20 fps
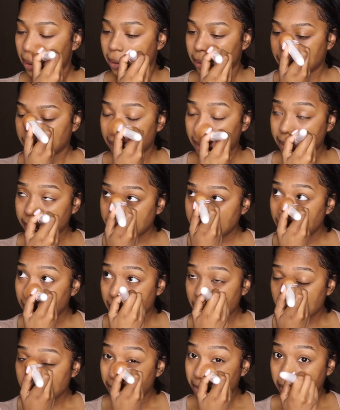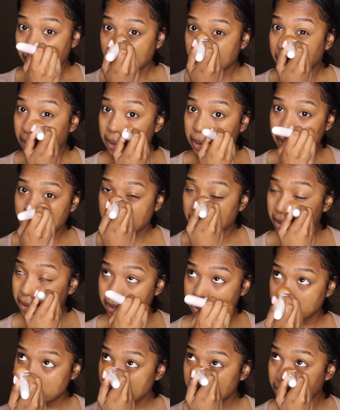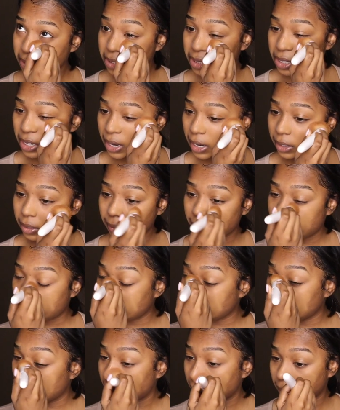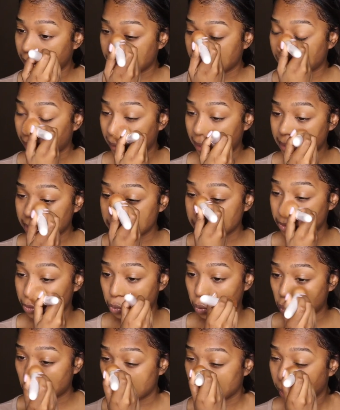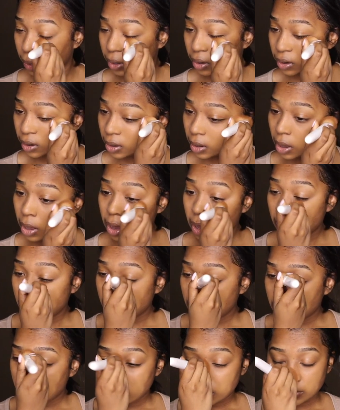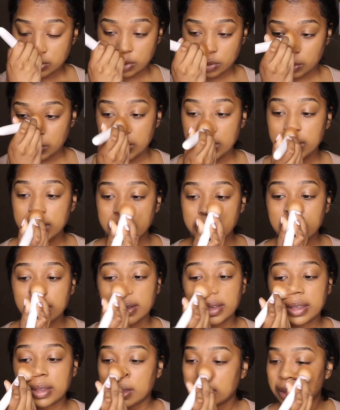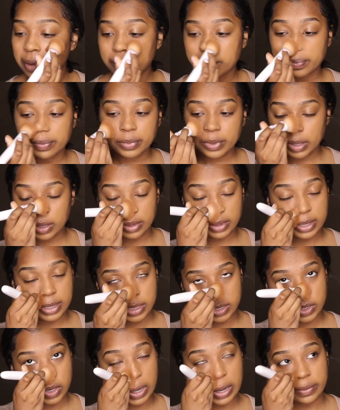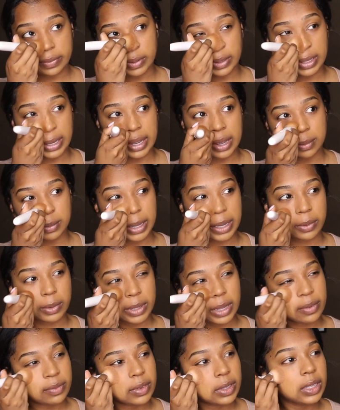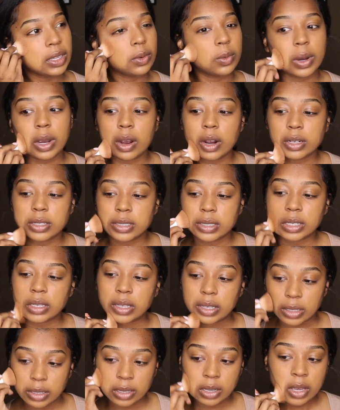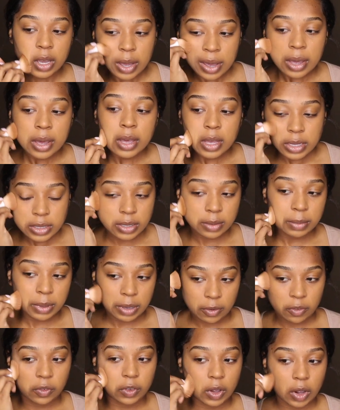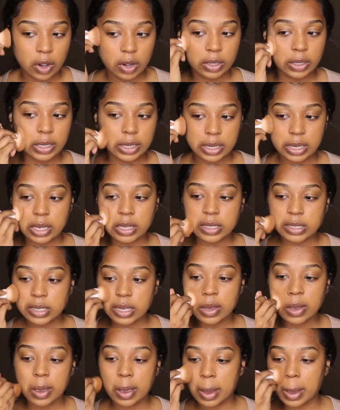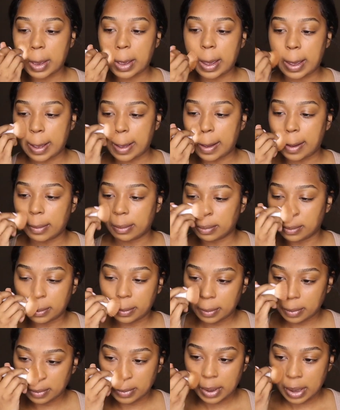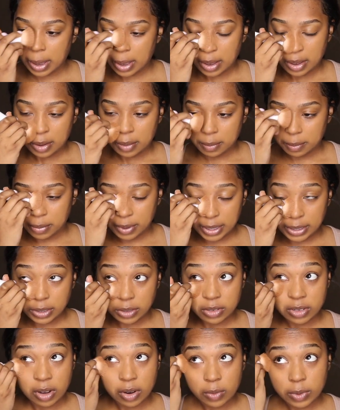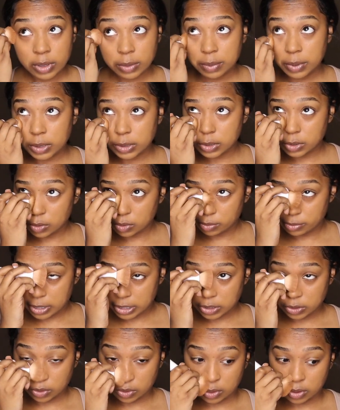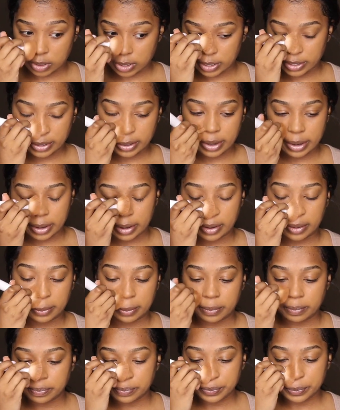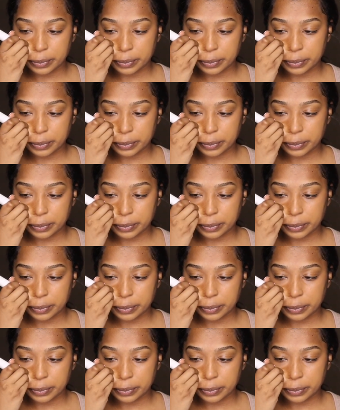Lately, I've been just kind of feeling the less is more. So with this soft glam, we definitely want our skin to be flawless, but you don't want to put too much on,